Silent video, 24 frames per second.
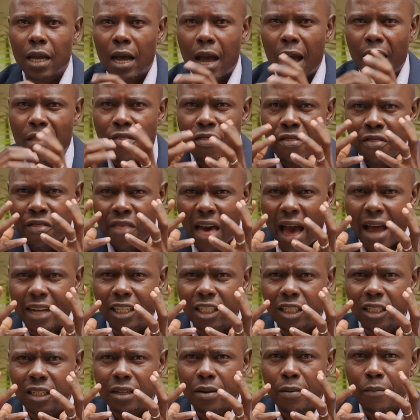And
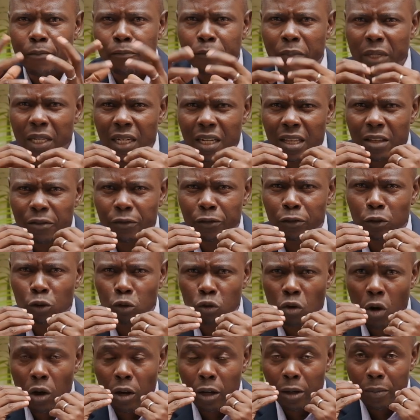that belief,
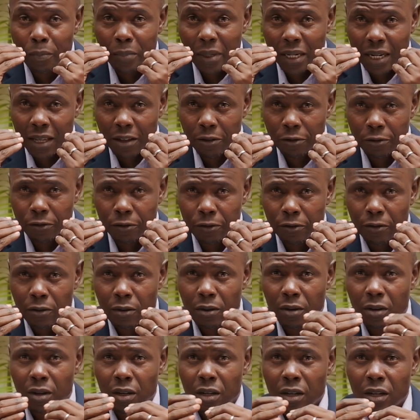strong belief
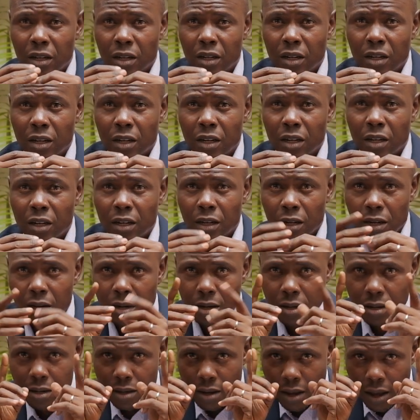
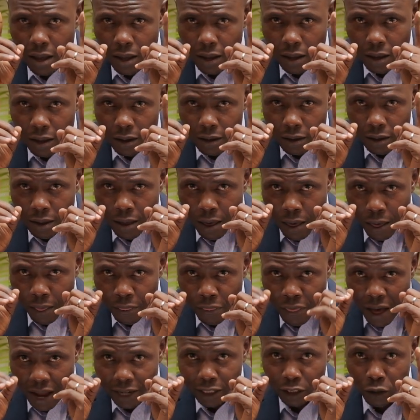in
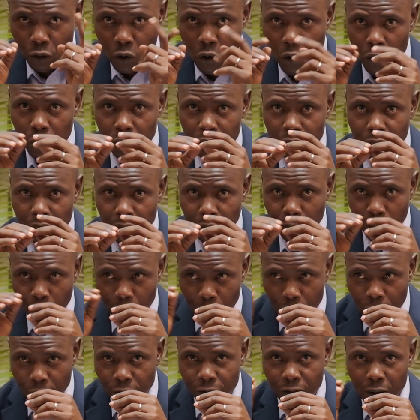that God, the
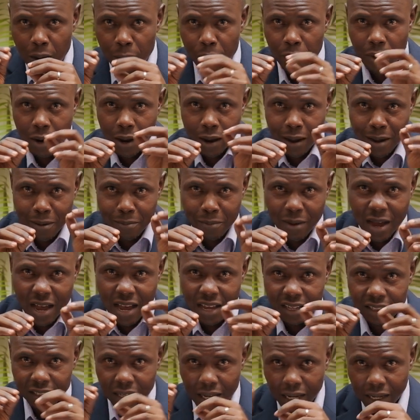God of Abraham,
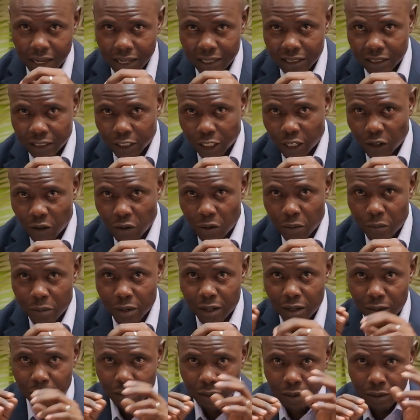Isaac, and Jacob,
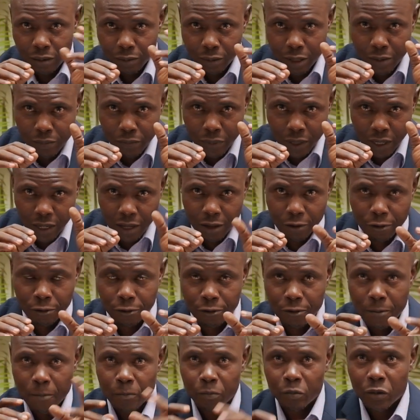in the belief
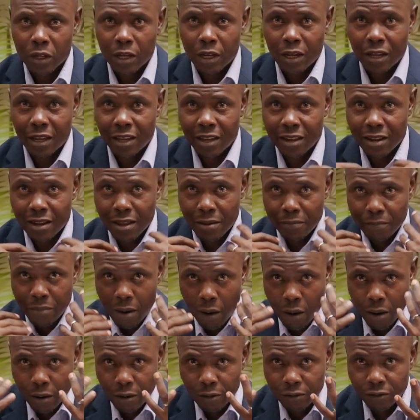in the
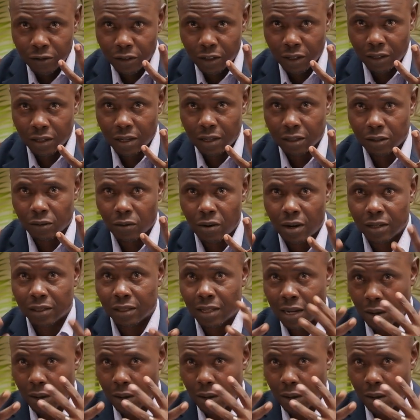power of Jesus Christ.